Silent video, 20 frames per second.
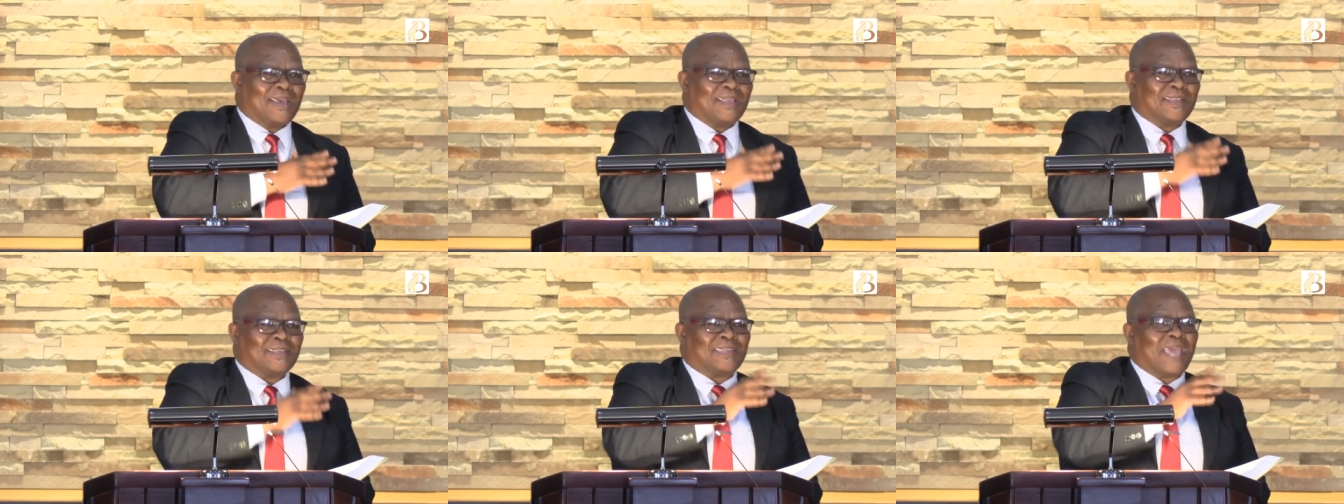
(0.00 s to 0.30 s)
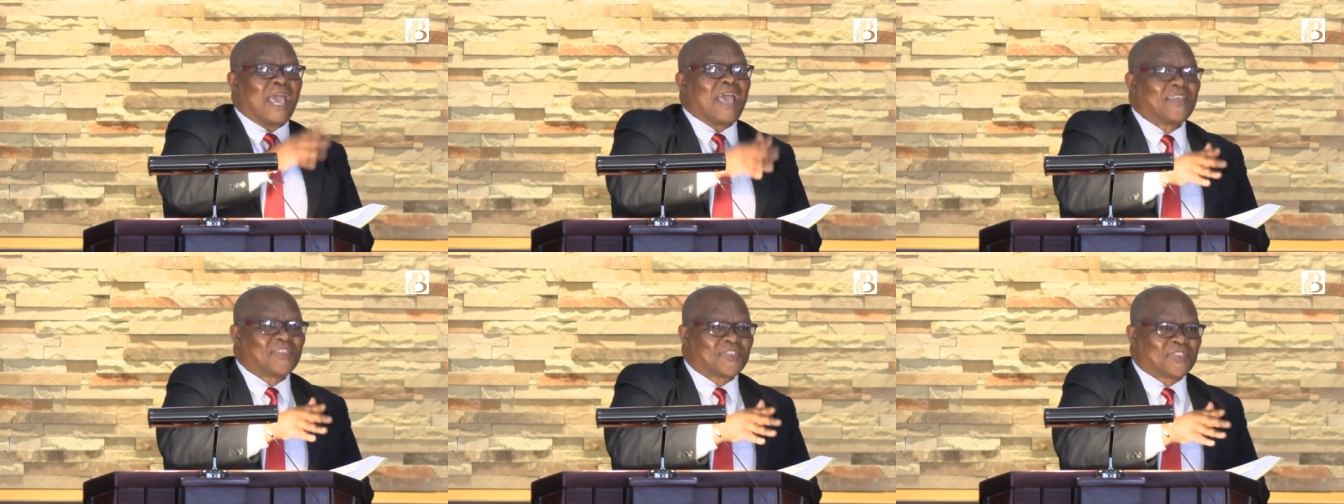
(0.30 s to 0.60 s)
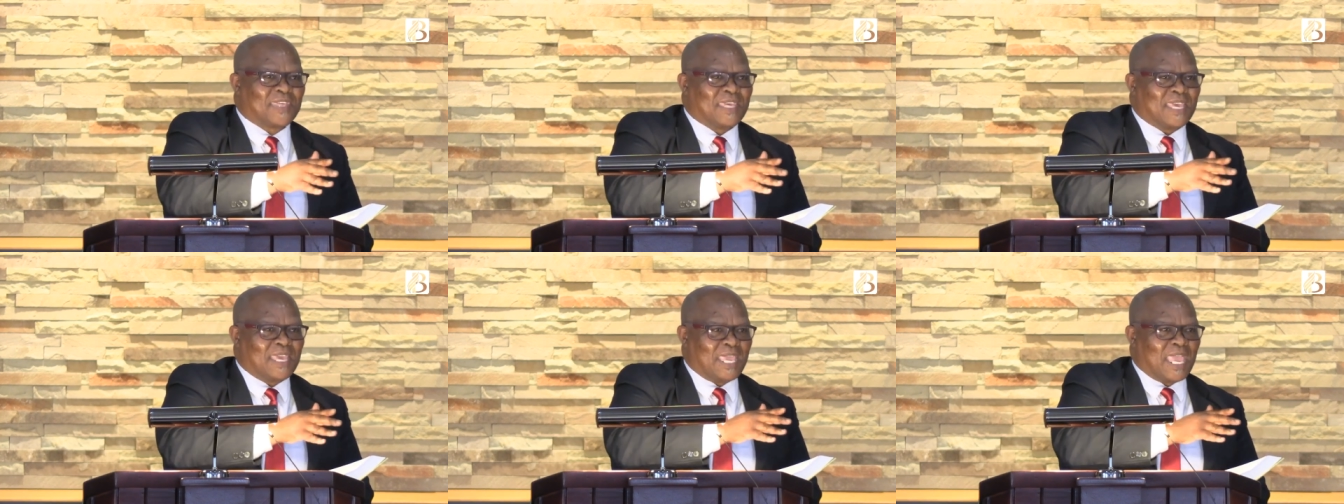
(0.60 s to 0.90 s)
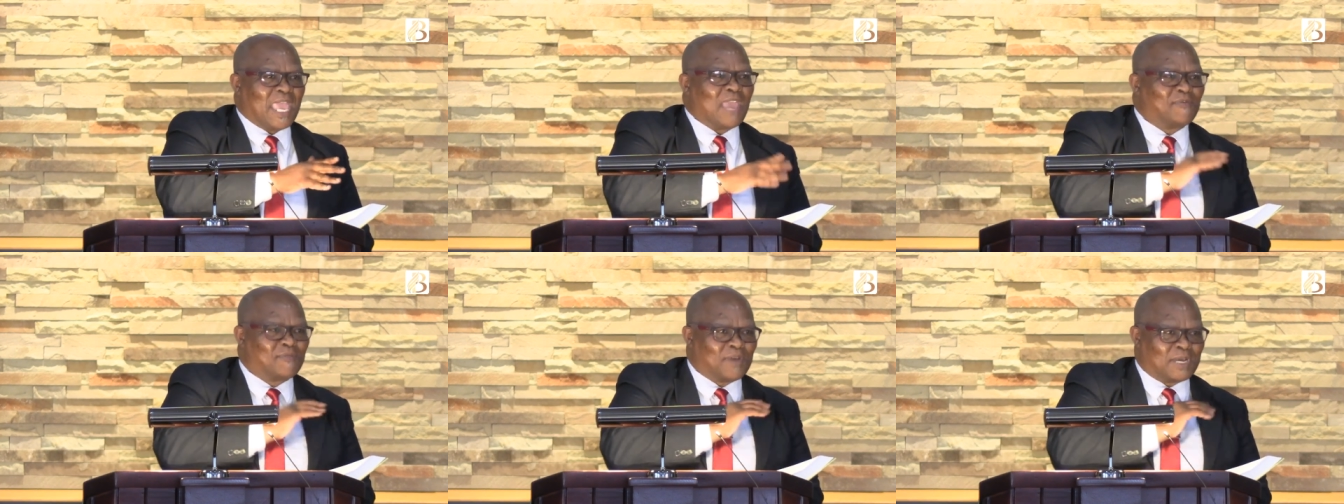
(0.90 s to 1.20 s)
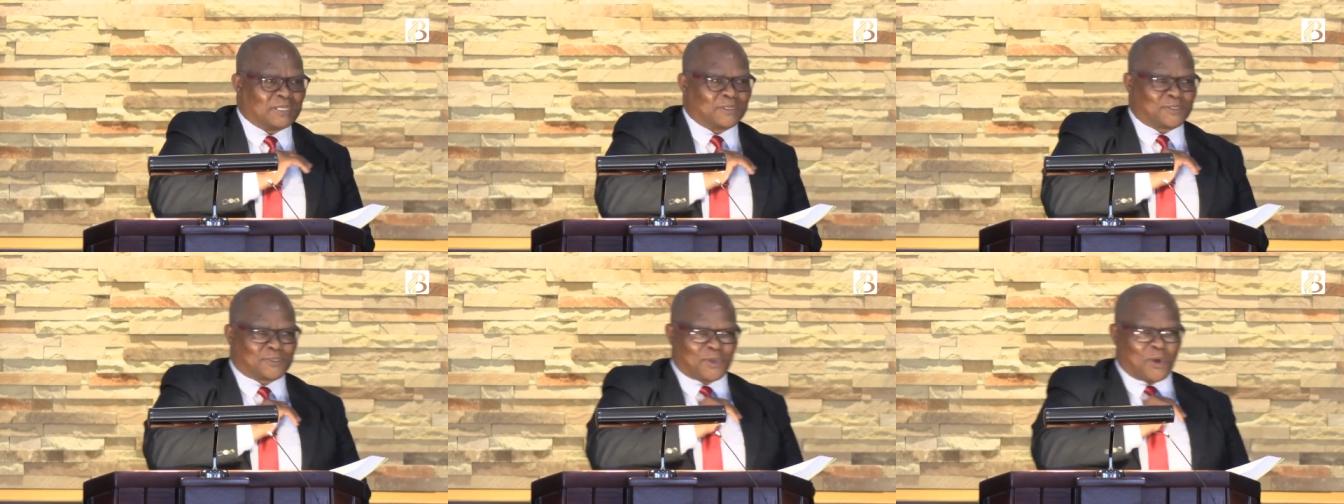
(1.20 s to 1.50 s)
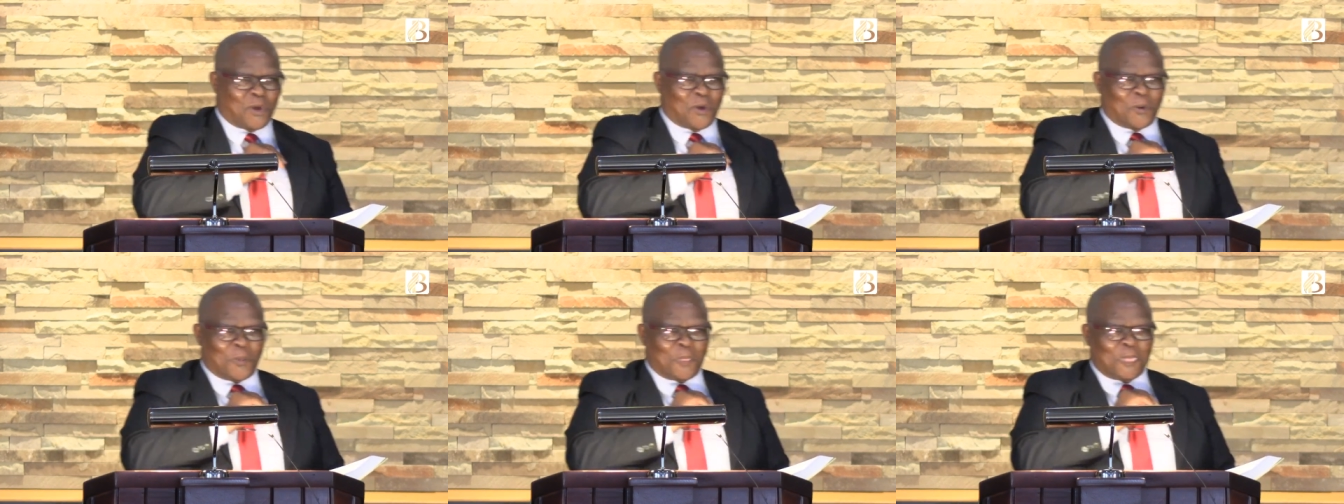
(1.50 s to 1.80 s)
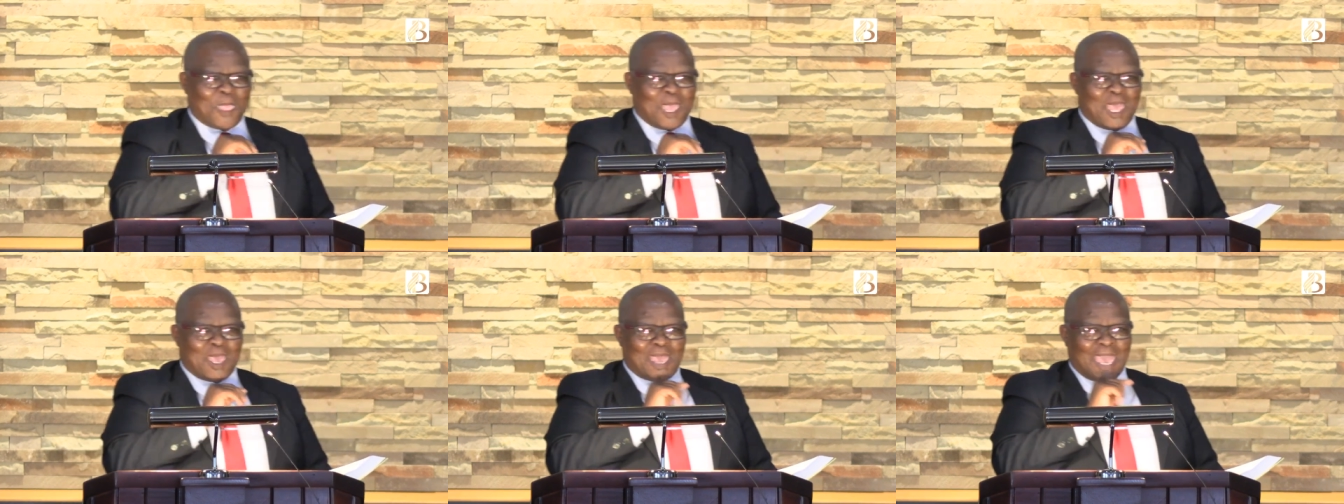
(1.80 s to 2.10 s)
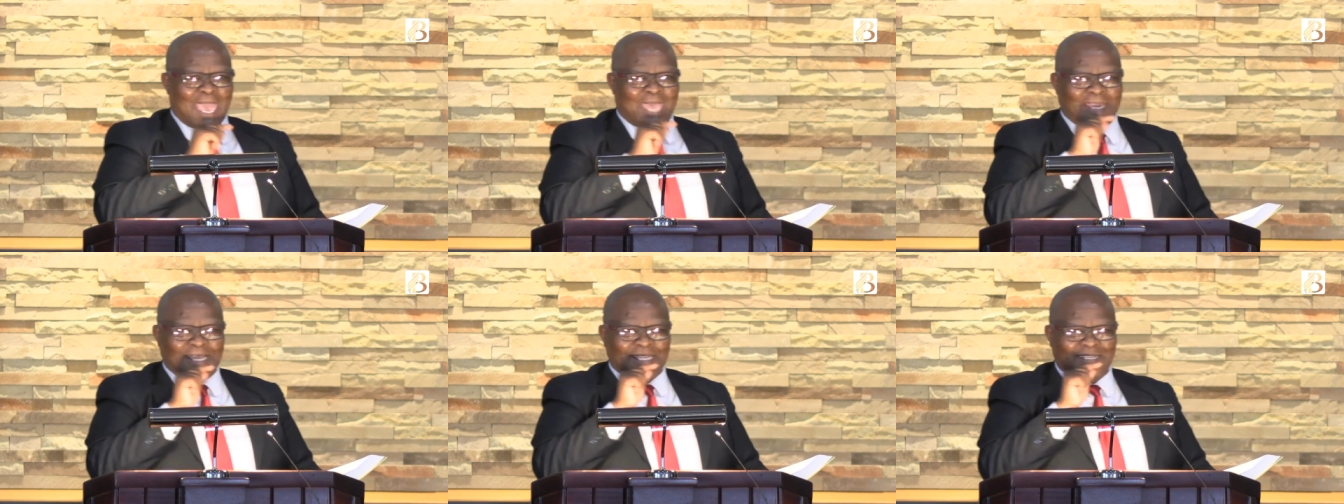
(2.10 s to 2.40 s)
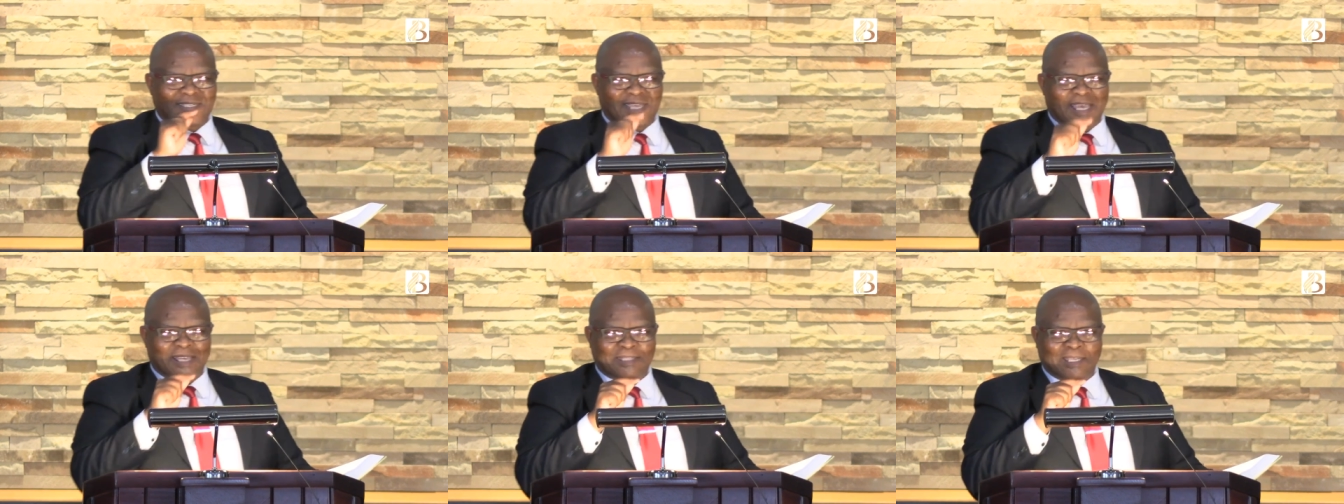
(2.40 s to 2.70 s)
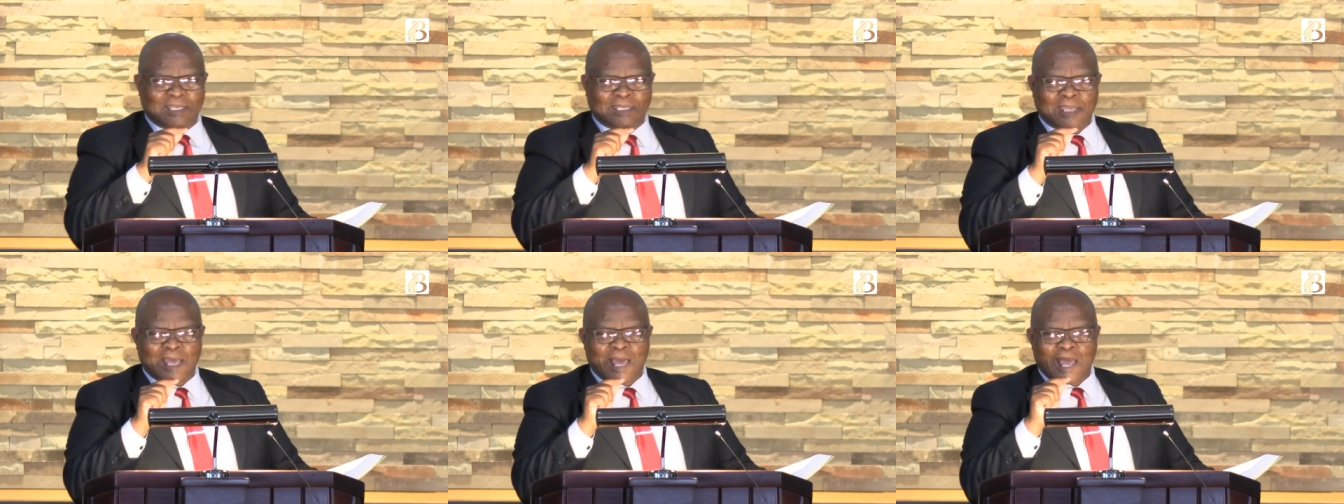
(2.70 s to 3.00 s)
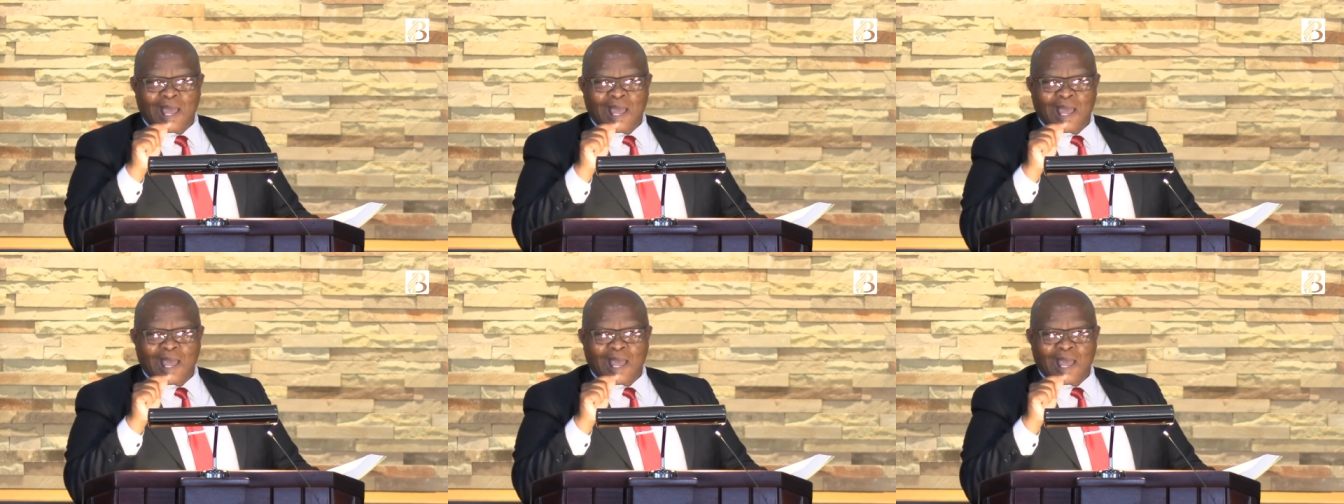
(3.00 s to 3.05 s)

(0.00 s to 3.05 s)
Death, even so. And he says that